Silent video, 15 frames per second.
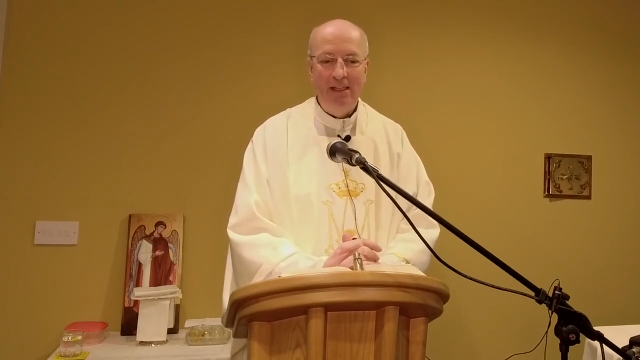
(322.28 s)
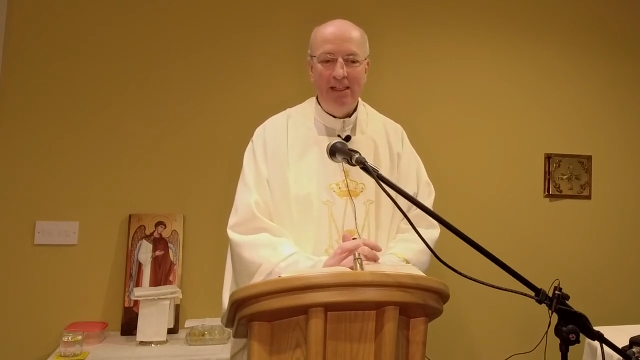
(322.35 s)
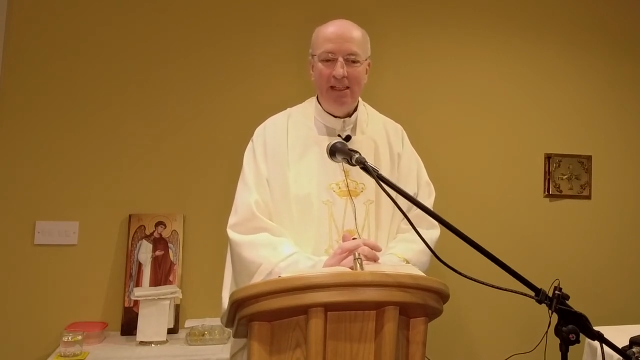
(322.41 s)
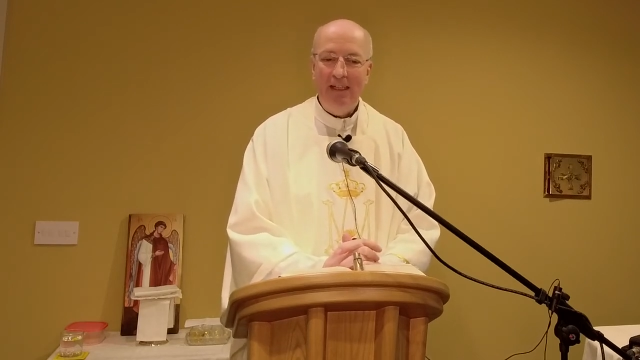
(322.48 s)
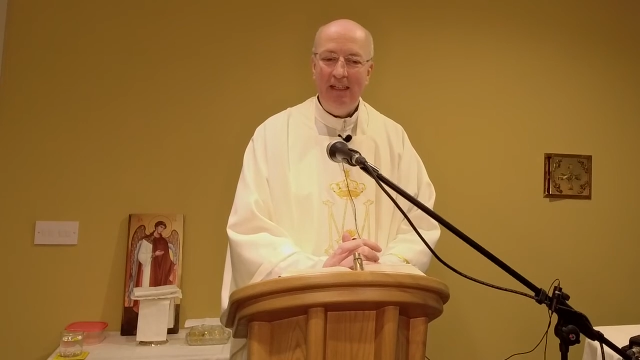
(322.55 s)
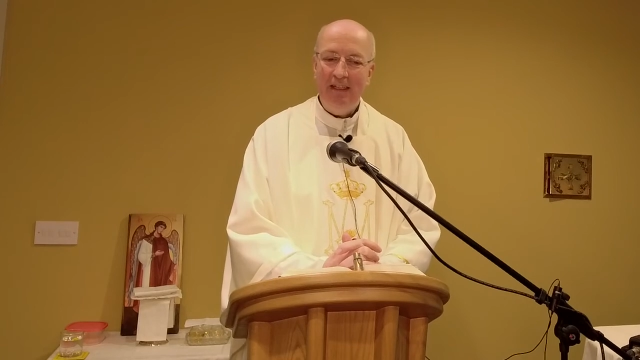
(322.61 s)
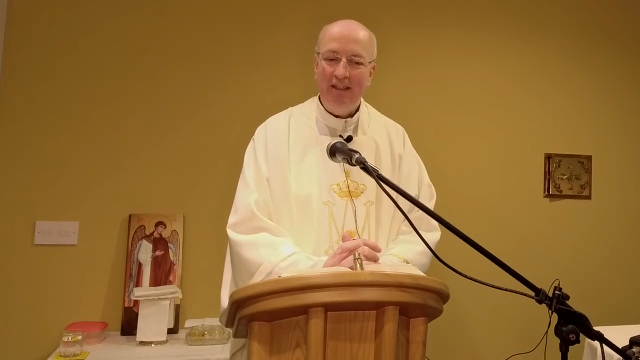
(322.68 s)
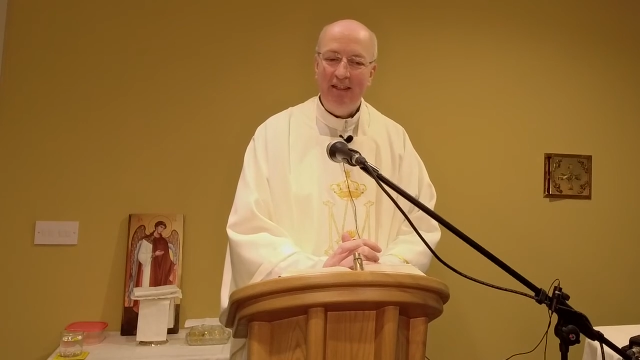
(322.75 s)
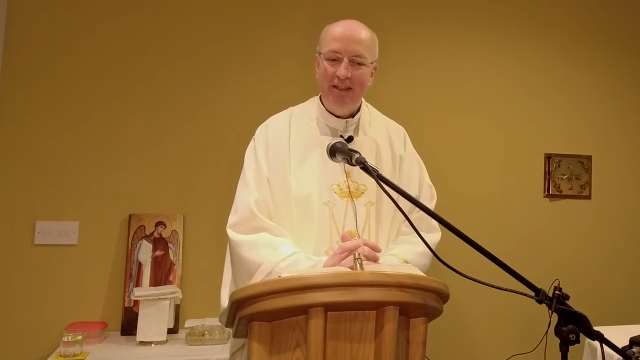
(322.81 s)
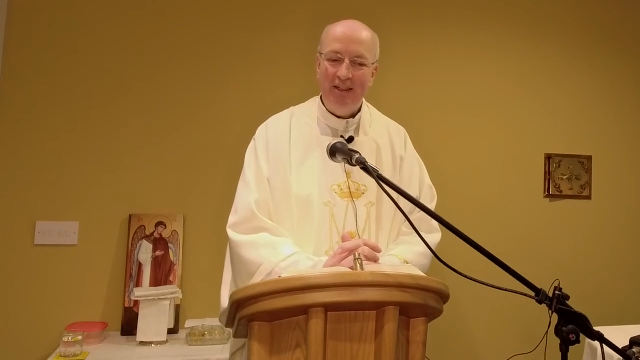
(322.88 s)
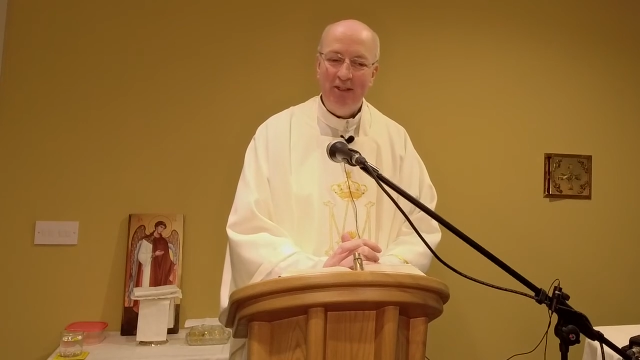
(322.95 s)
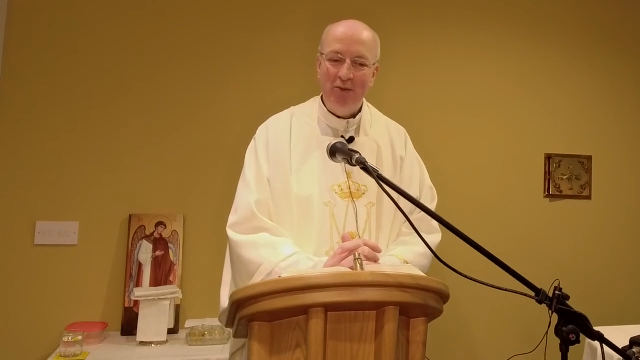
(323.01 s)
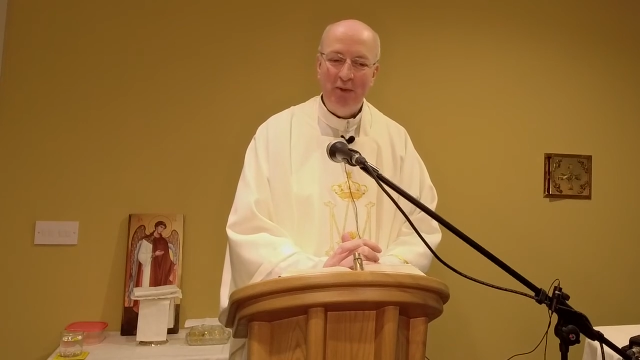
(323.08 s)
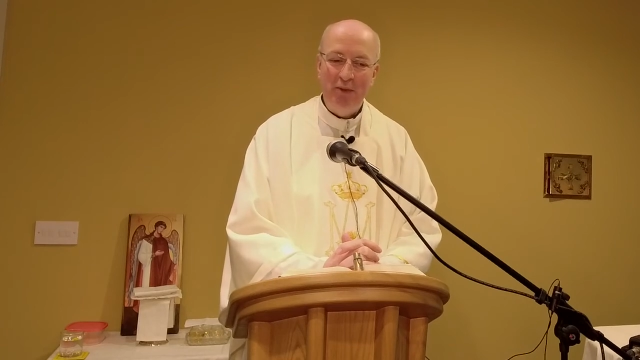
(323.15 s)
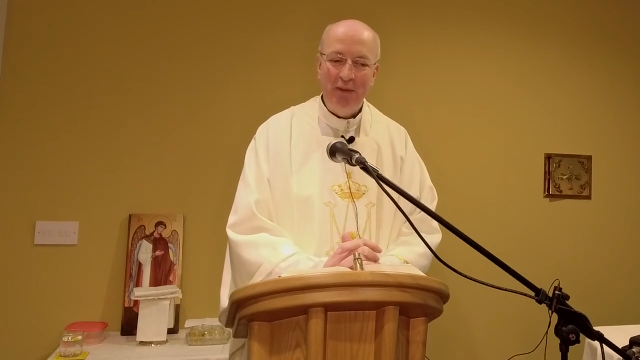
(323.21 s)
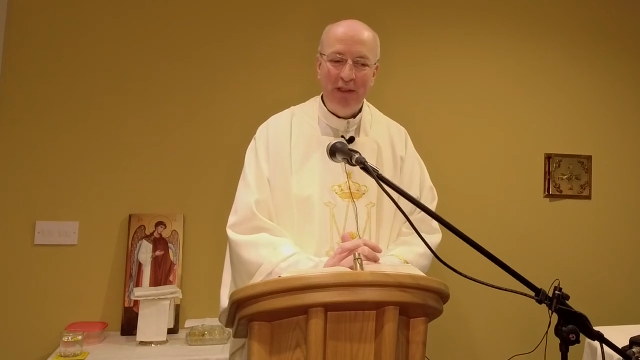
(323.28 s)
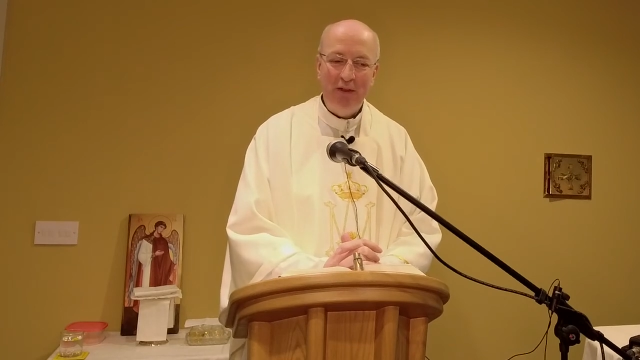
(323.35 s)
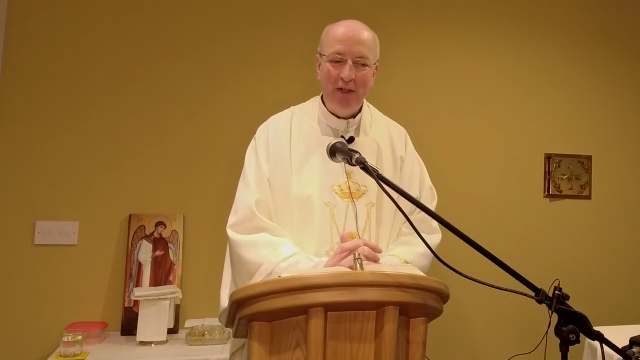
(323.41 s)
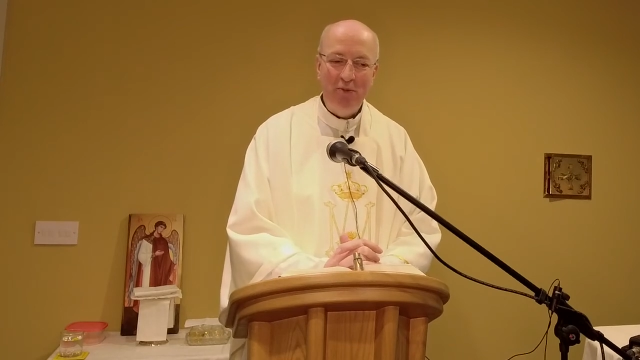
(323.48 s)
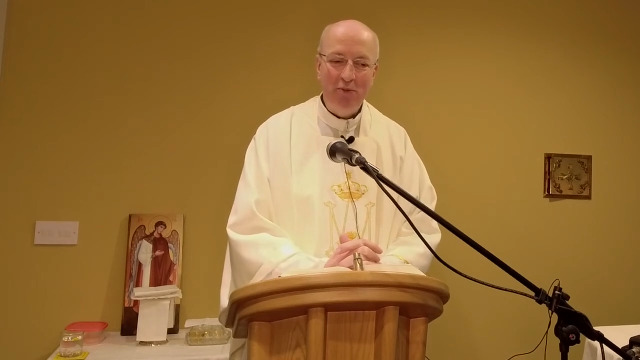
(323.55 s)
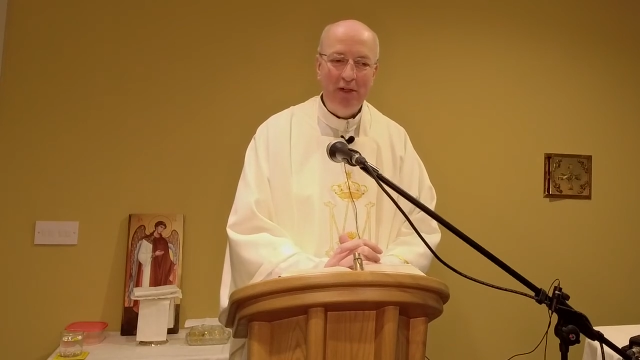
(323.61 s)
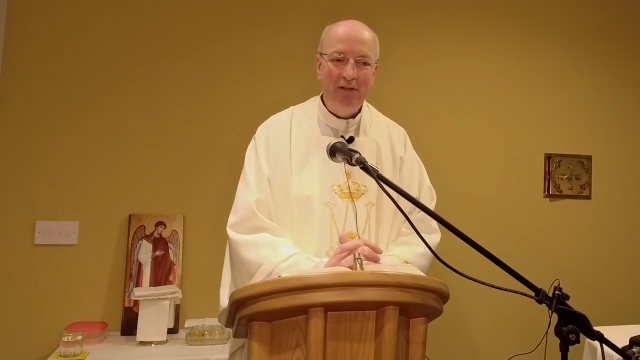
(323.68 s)
And it's been my
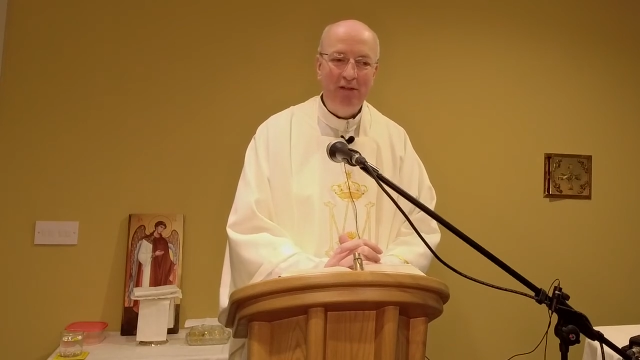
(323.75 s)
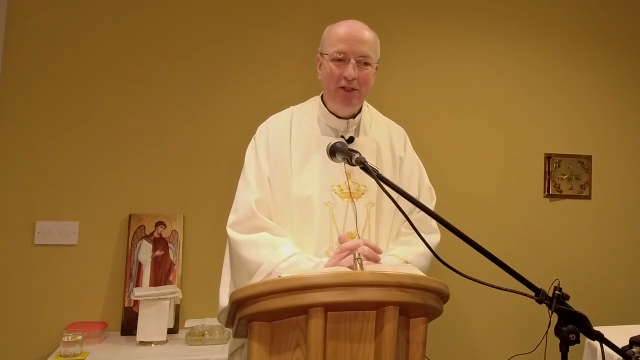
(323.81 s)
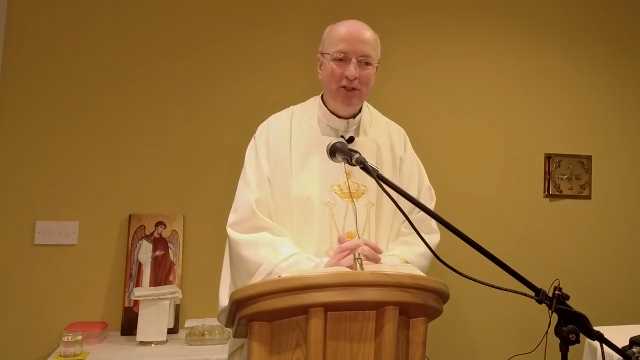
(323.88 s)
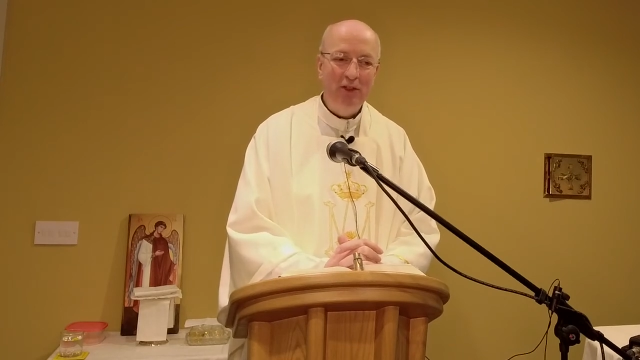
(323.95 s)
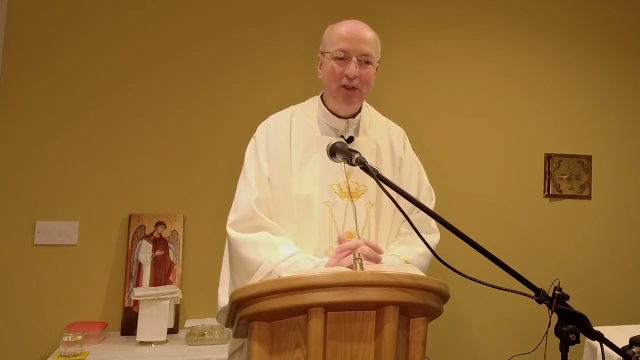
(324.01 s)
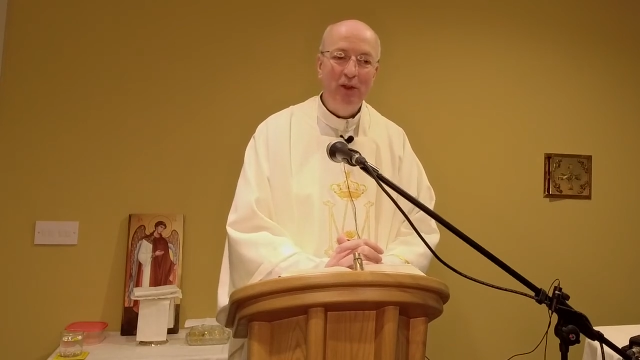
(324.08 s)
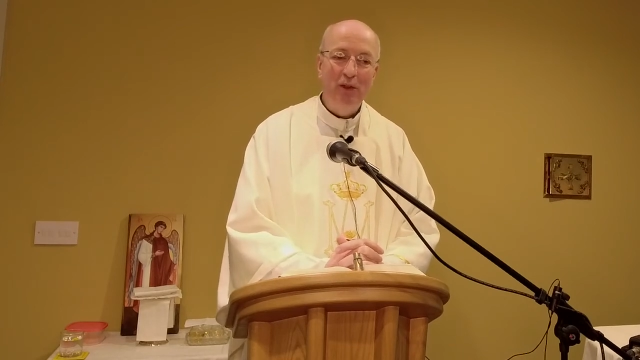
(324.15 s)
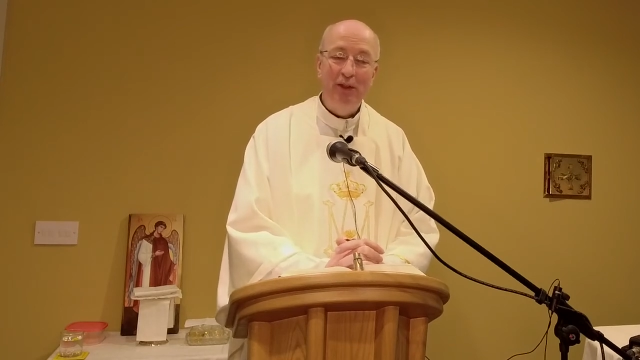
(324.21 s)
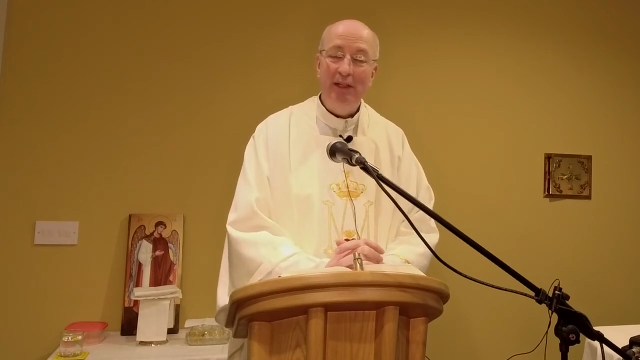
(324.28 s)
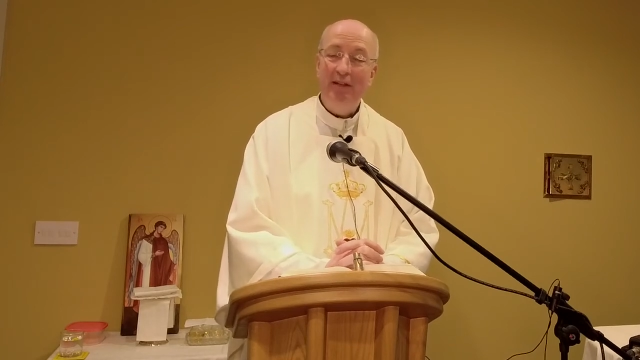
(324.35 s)
great privilege to go there